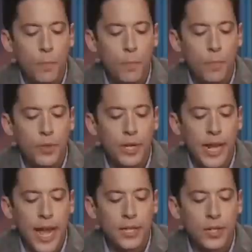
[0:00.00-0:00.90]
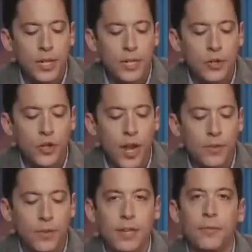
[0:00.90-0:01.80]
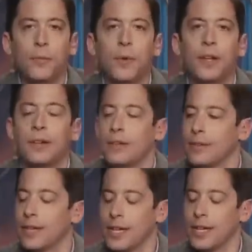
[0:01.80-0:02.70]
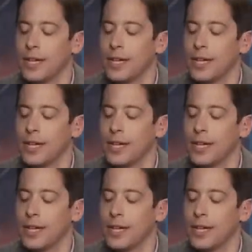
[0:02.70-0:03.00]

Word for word: up. The guest is Genevieve. Well, today.